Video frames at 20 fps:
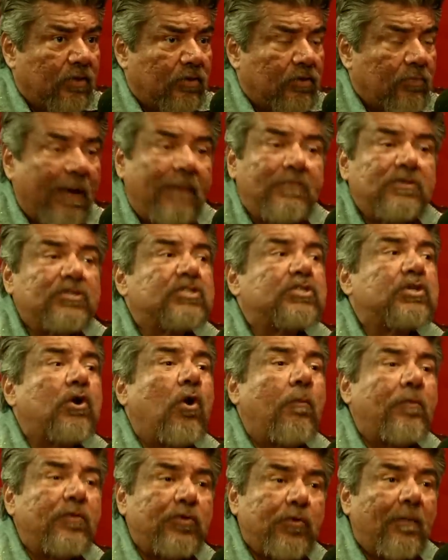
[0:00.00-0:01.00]
Maybe just to
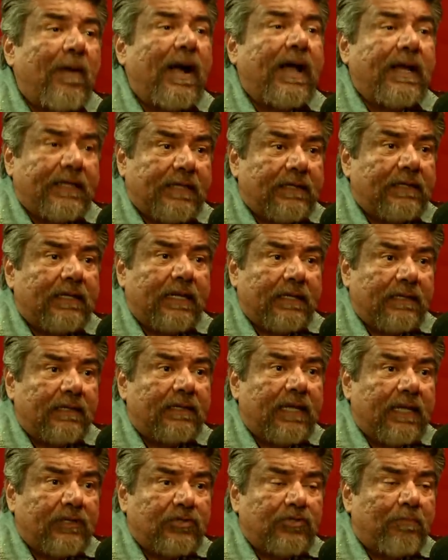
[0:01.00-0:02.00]
open your mind and
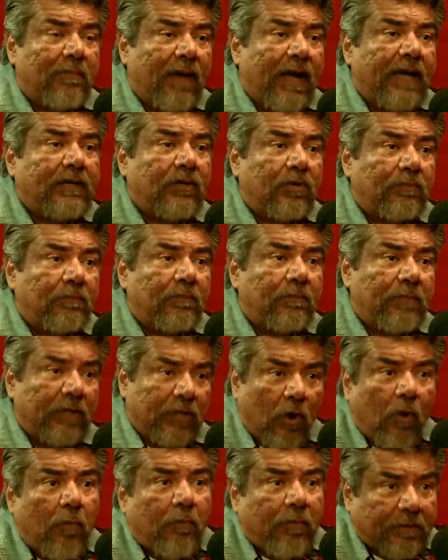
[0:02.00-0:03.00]
let your mind be
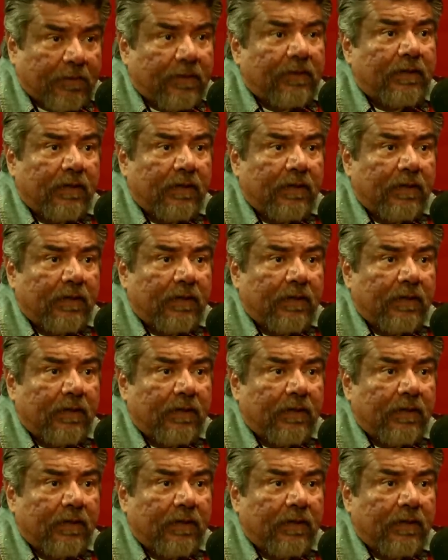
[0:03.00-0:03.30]
open.